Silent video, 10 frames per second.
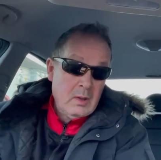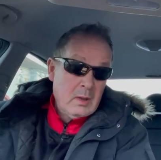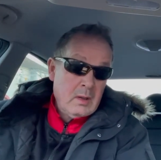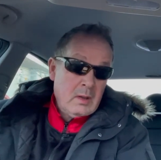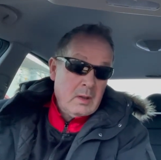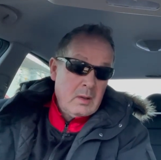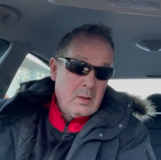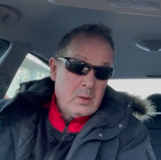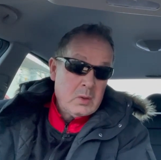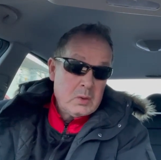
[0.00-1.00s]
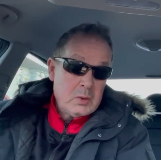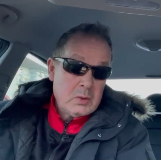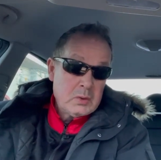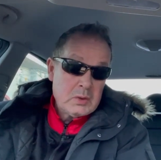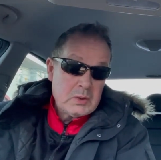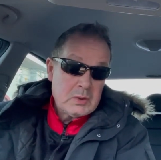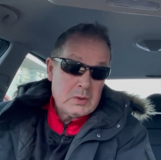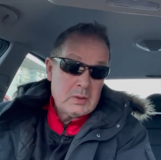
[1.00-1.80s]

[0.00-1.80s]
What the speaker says: (no one is talking)